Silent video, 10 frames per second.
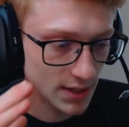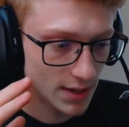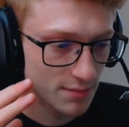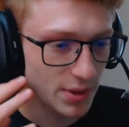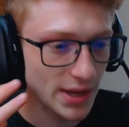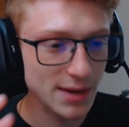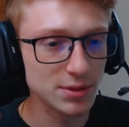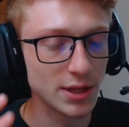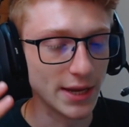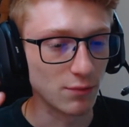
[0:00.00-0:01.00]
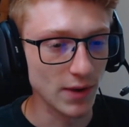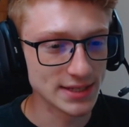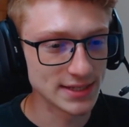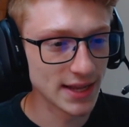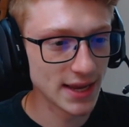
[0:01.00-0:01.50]
like
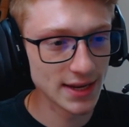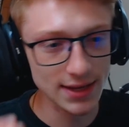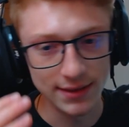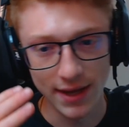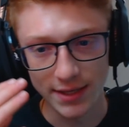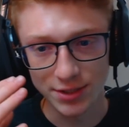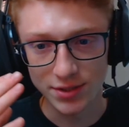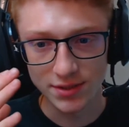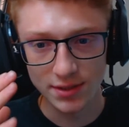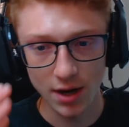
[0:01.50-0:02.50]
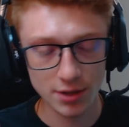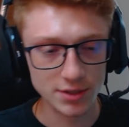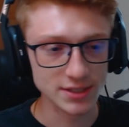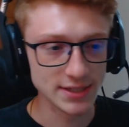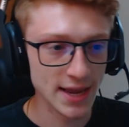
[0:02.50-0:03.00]
resonate and like just
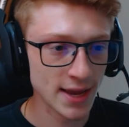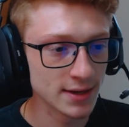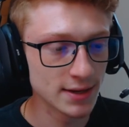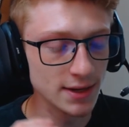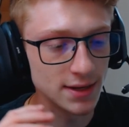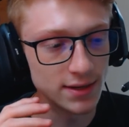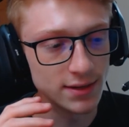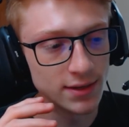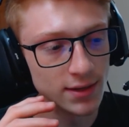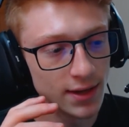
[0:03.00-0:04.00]
understand and